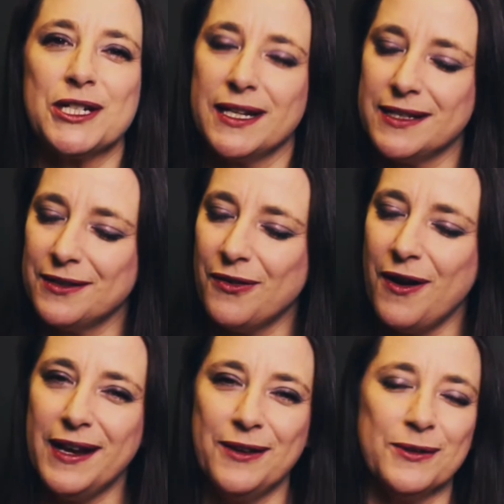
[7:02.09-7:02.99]
That's
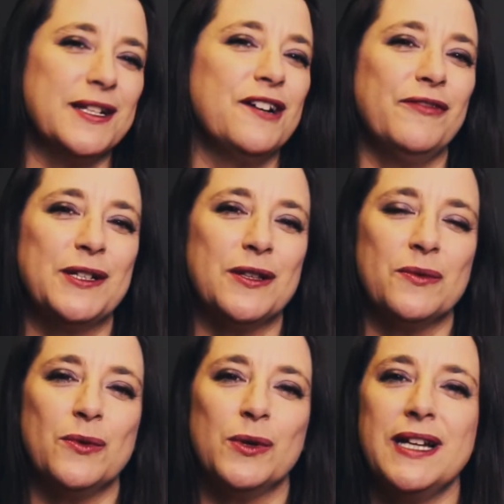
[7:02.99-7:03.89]
throwing yourself into the
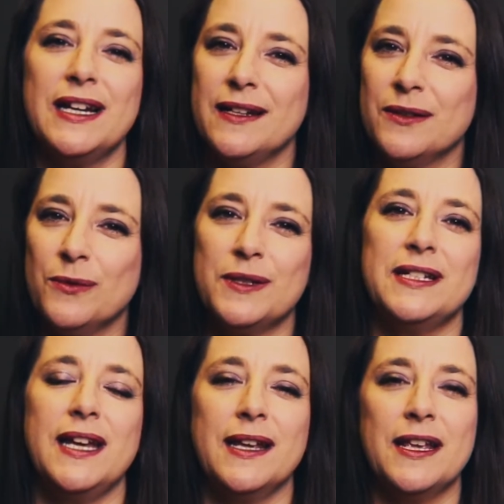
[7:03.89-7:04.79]
water and letting the water
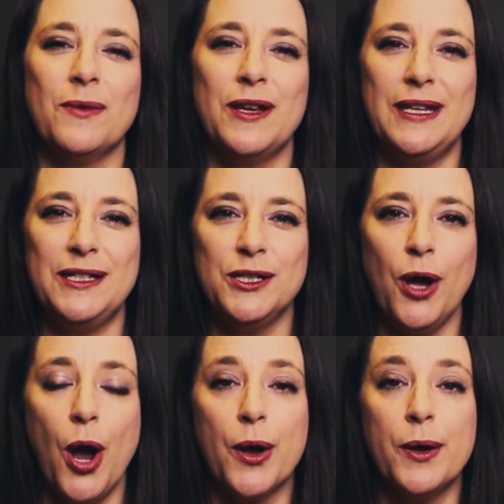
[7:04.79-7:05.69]
taking where you need to
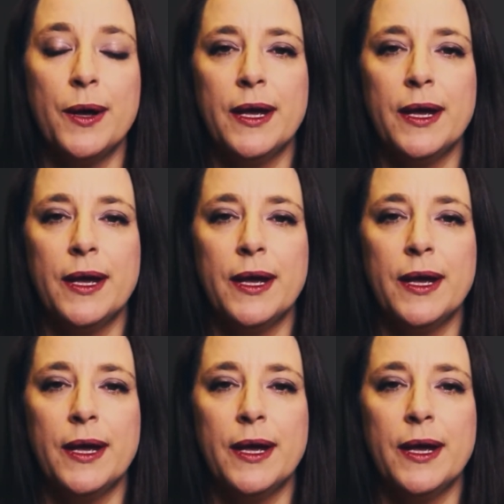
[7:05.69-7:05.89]
go.